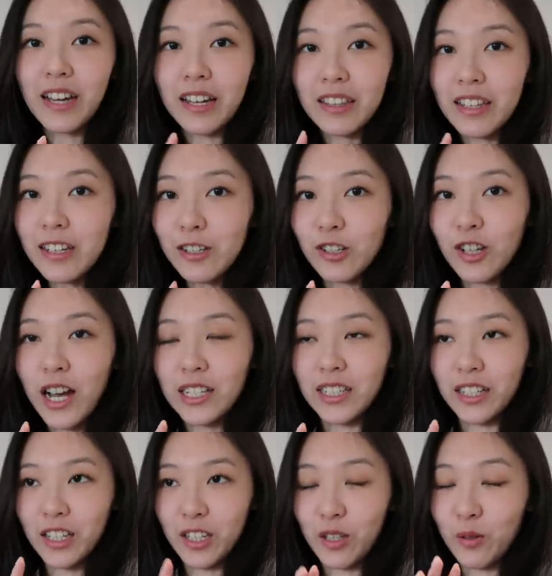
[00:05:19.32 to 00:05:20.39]
I think she has
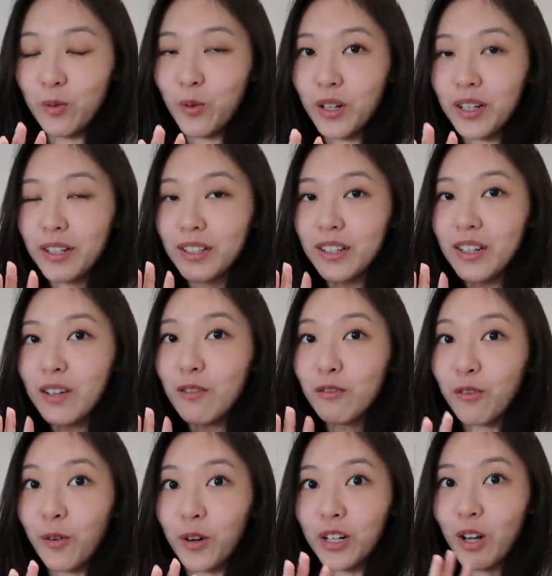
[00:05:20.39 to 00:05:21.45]
a keyword
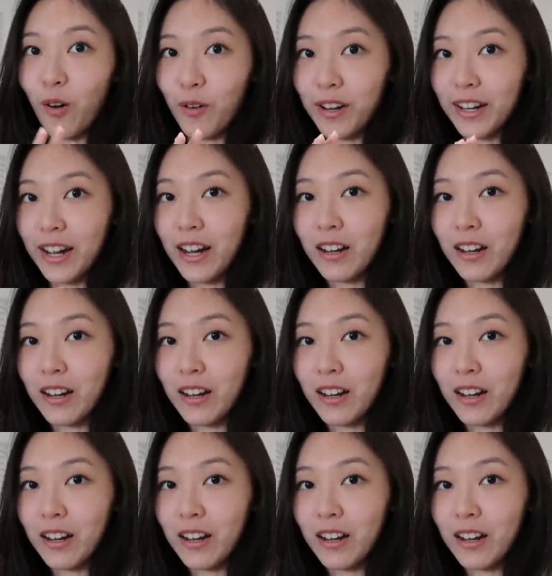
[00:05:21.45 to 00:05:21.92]
for going